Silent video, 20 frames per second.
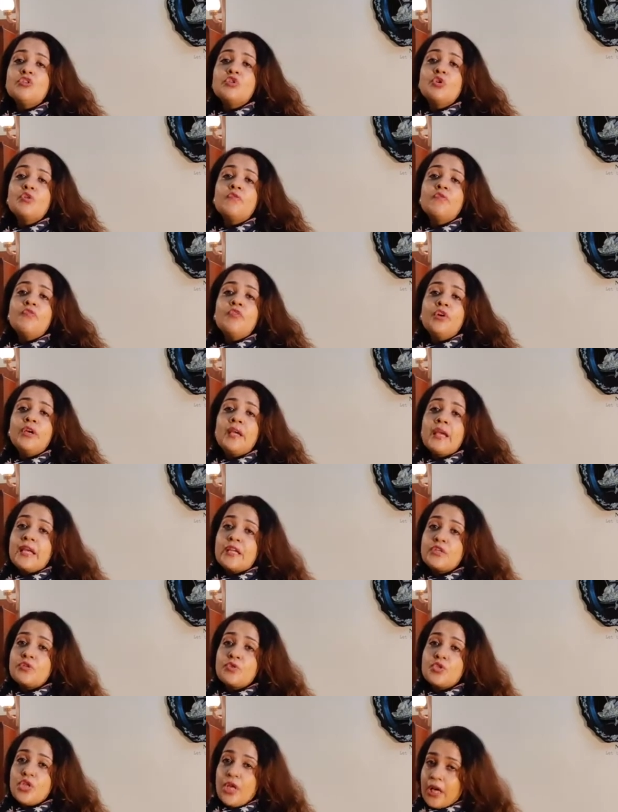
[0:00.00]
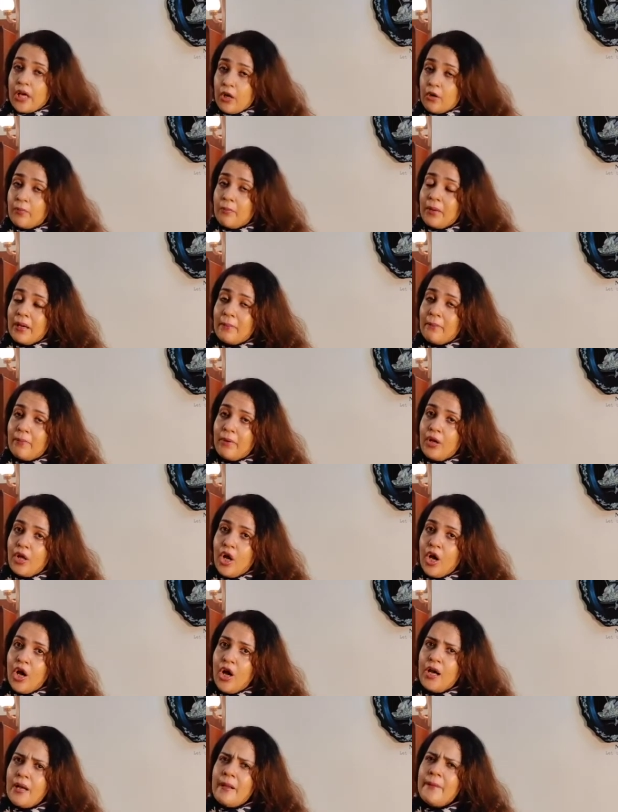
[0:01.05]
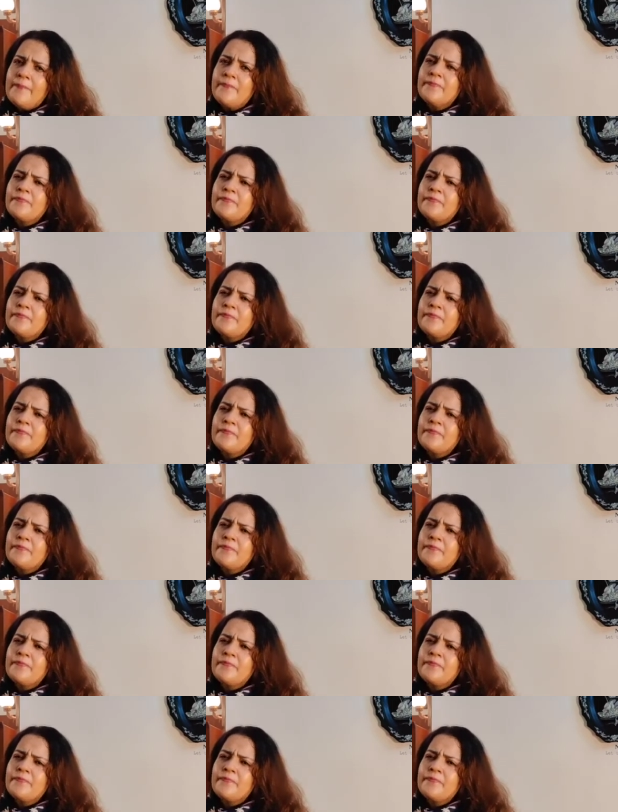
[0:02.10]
don't forget to check out my blog